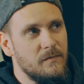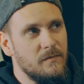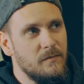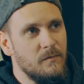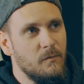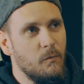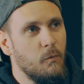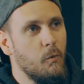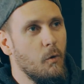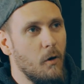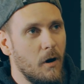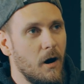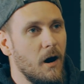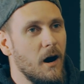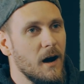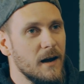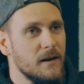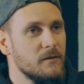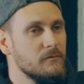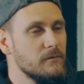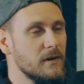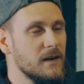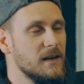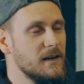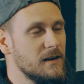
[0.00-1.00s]
What
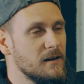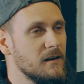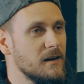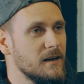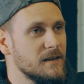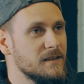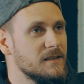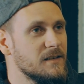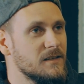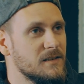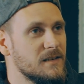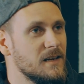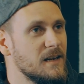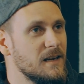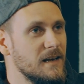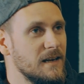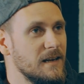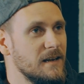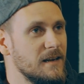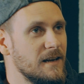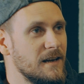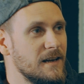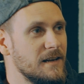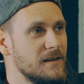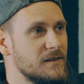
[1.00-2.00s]
I'd really like to
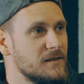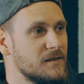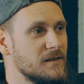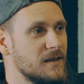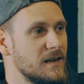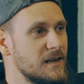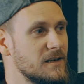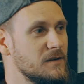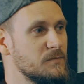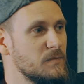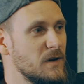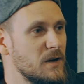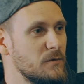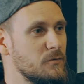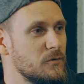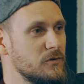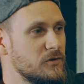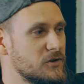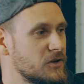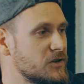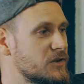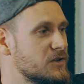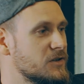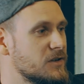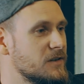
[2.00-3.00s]
see is
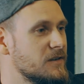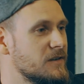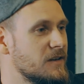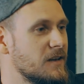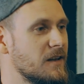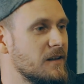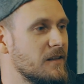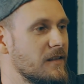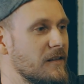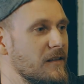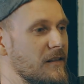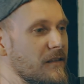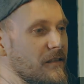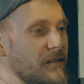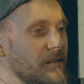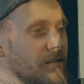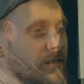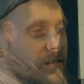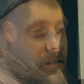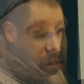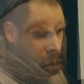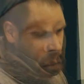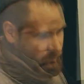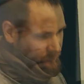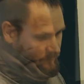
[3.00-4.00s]
people just
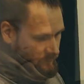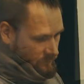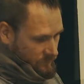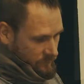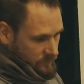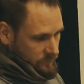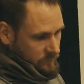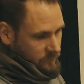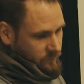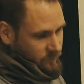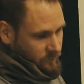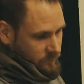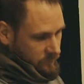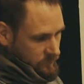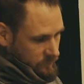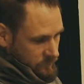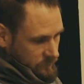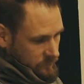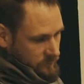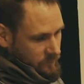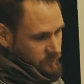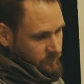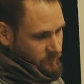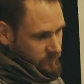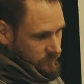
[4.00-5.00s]
using the
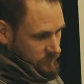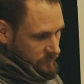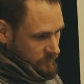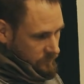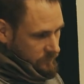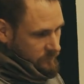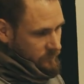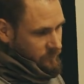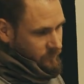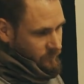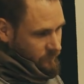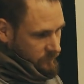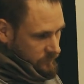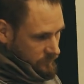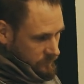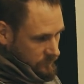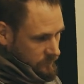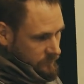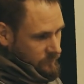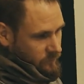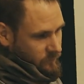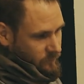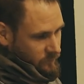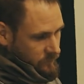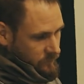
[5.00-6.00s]
simple things in life.